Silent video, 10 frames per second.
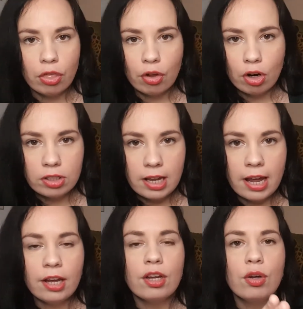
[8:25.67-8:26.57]
Third
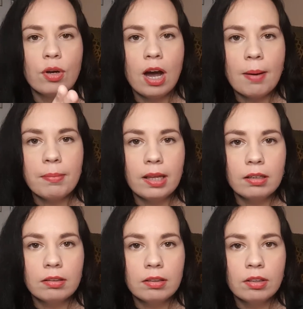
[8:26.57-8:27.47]
day, you come
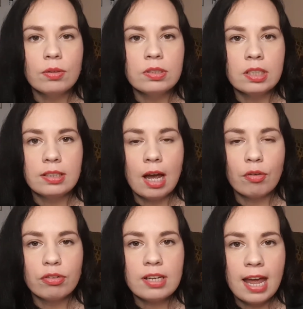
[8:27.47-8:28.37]
in, you sit
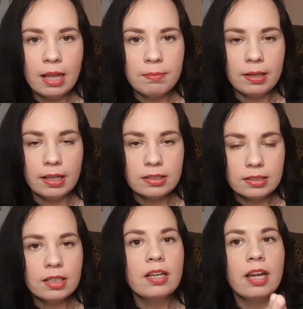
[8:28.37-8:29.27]
down for 10
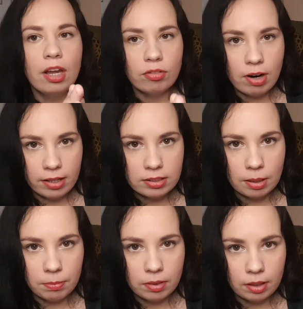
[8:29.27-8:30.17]
minutes and write
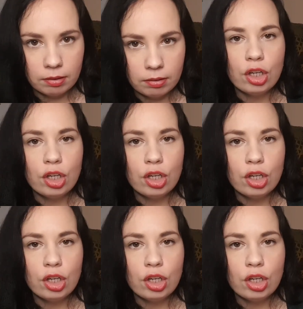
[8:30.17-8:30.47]
something.